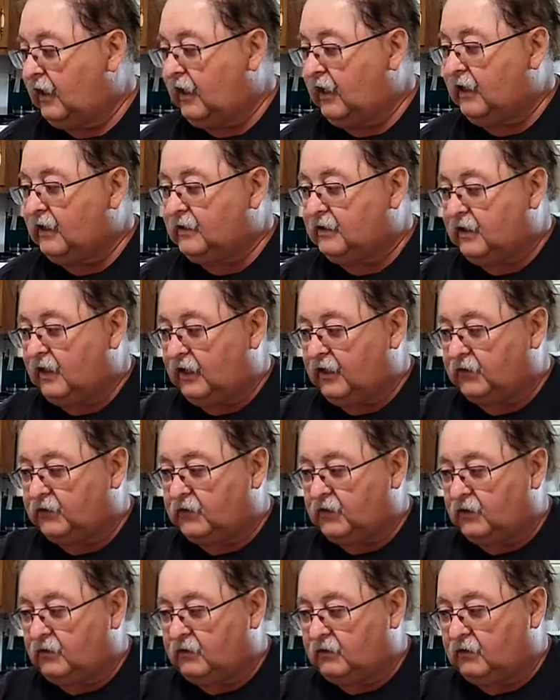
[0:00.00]
It
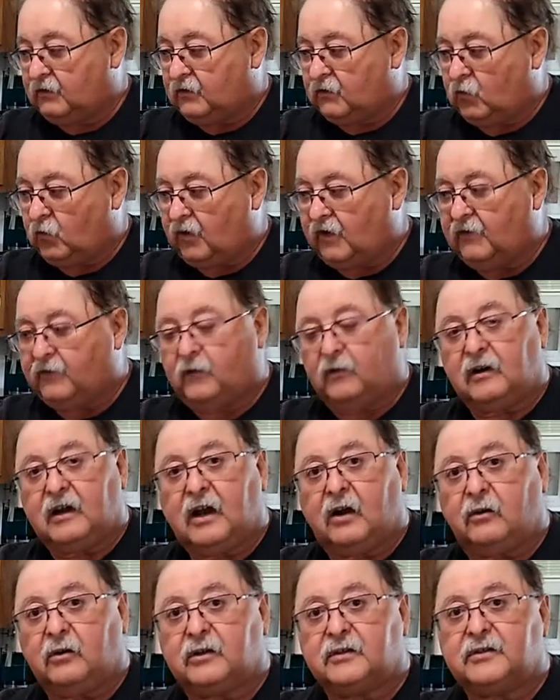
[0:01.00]
takes 24
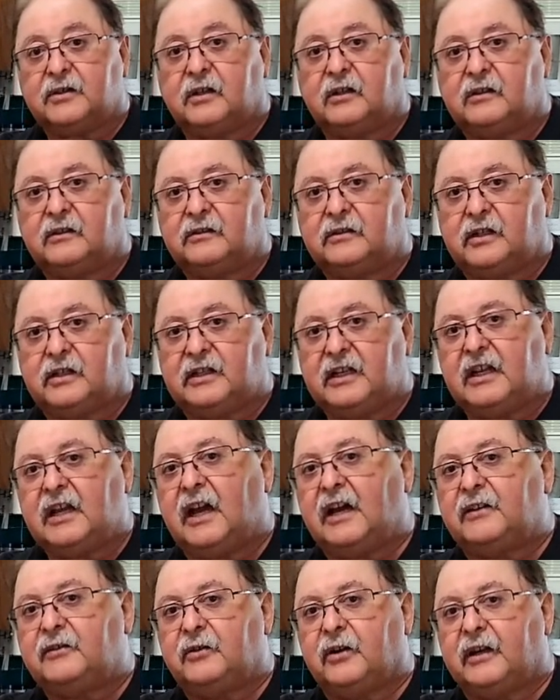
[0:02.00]
hours to
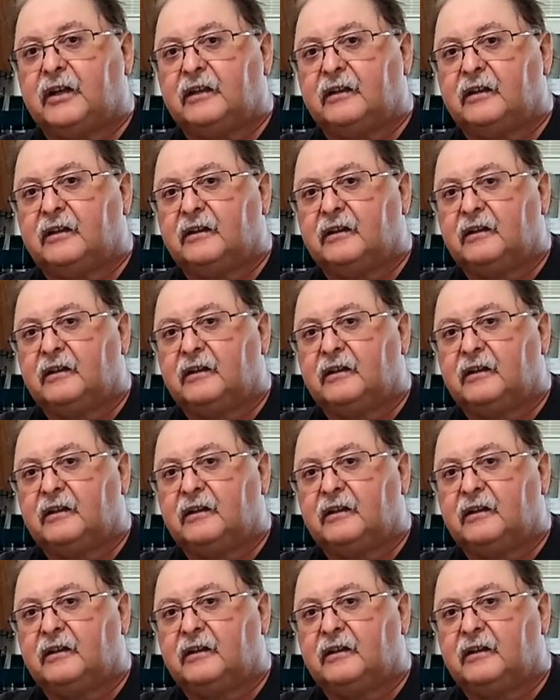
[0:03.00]
dehydrate.